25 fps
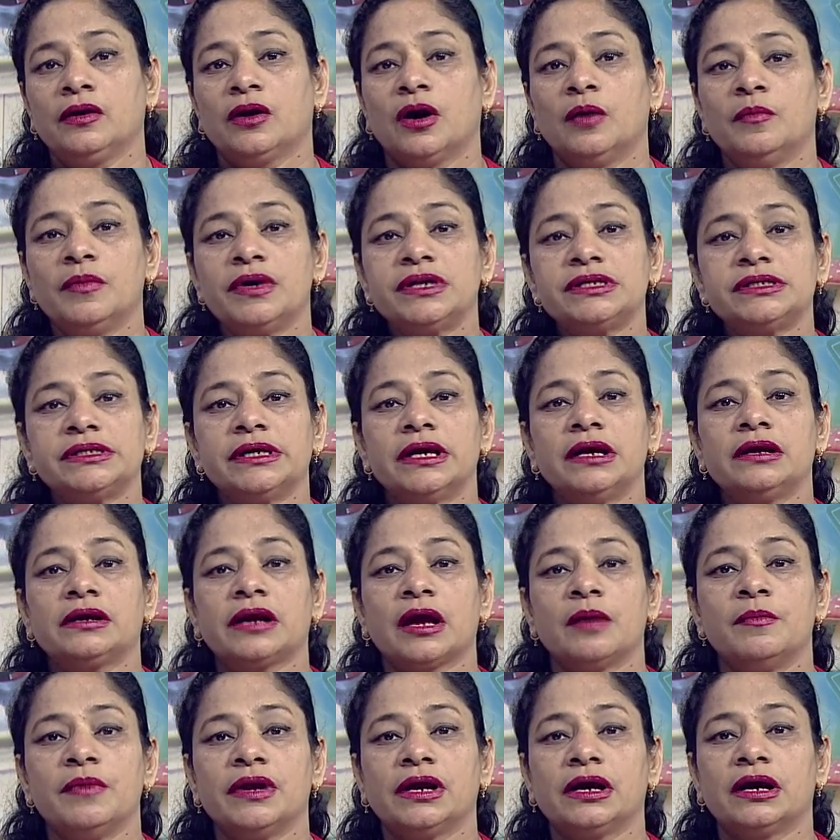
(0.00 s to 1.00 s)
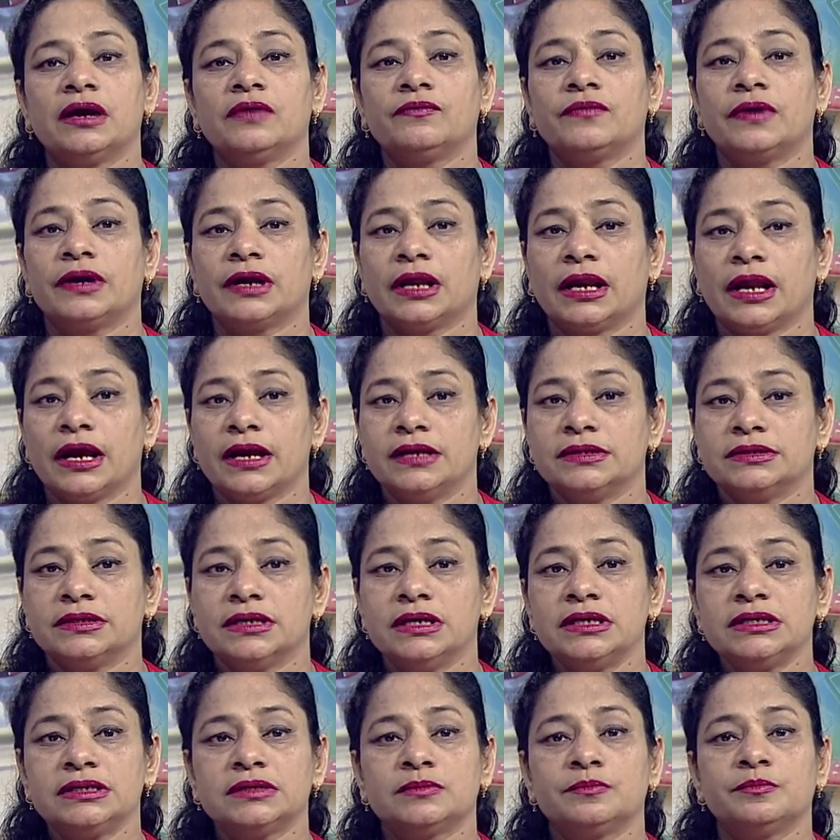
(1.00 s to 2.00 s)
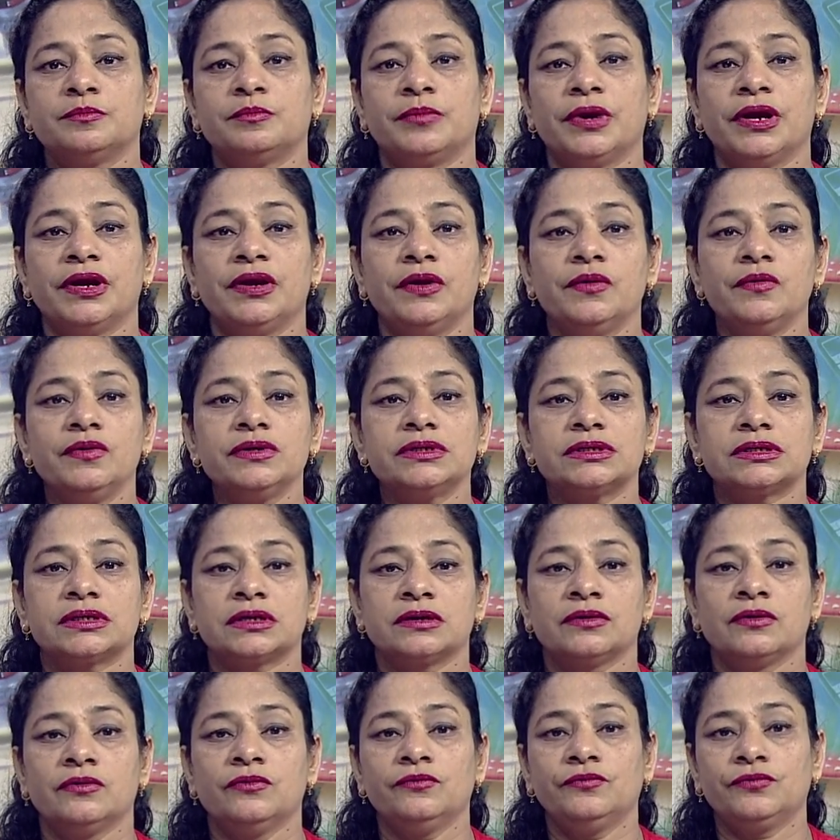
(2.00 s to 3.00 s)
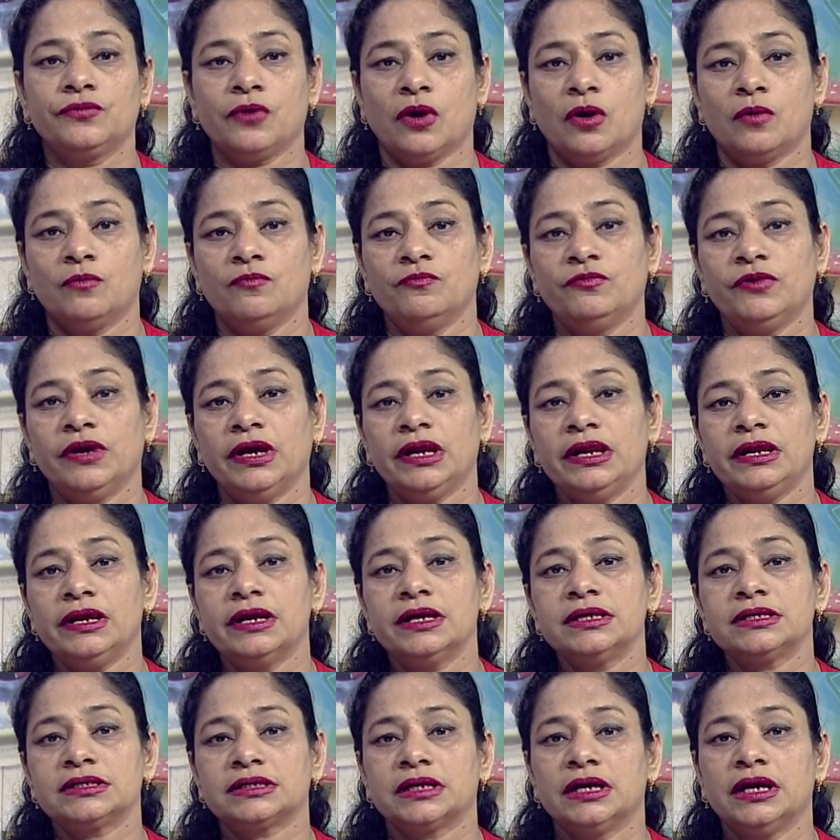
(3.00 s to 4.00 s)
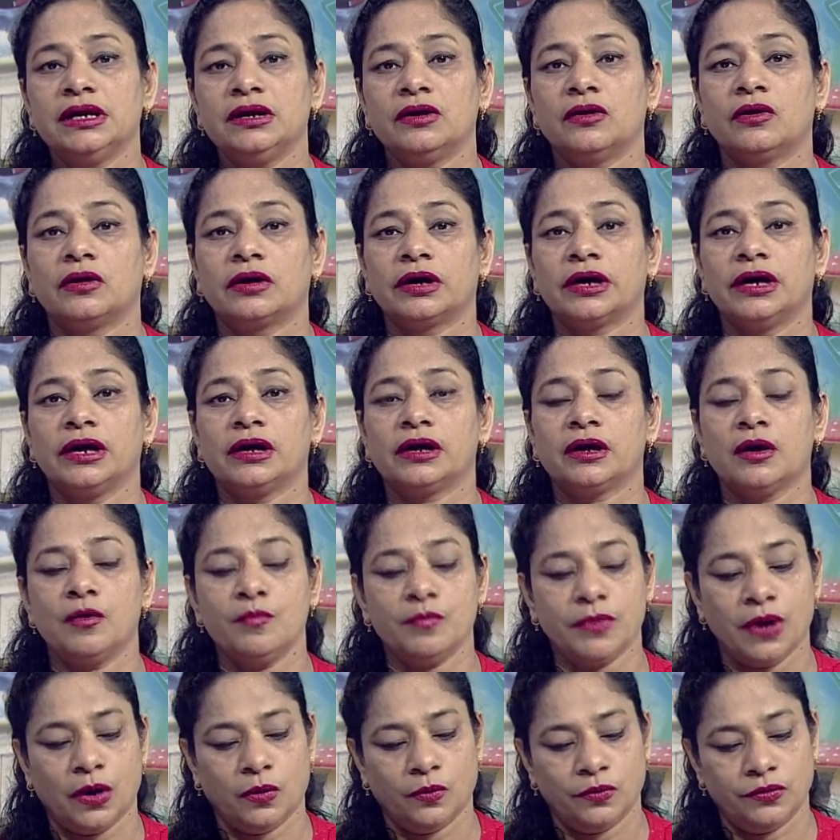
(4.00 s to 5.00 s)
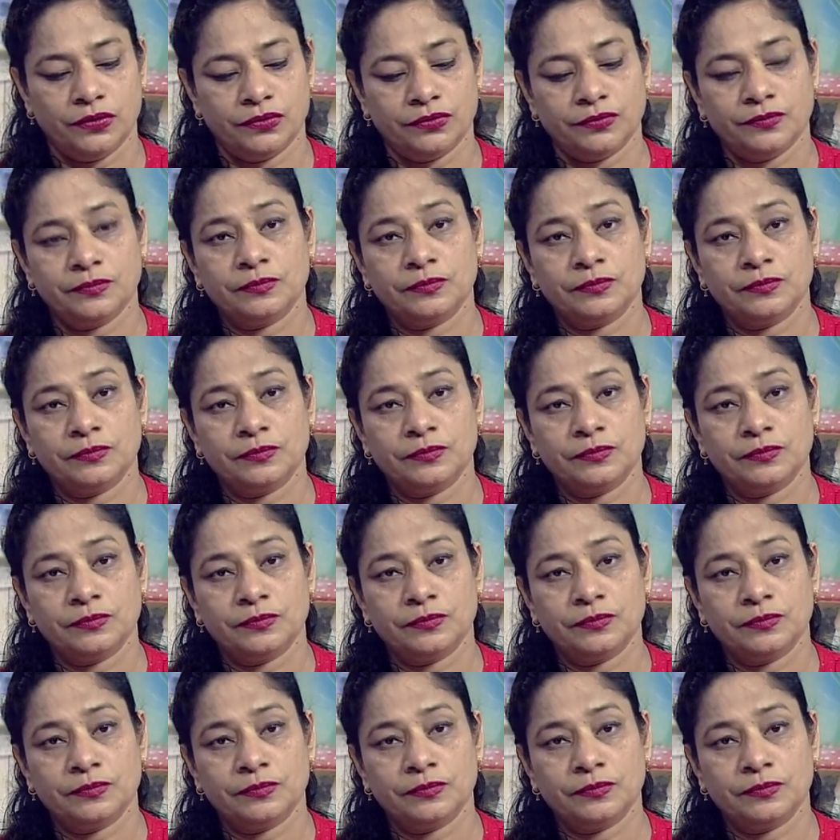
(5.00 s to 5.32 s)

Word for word: commercial chemical fertilizers produced from various inorganic compound.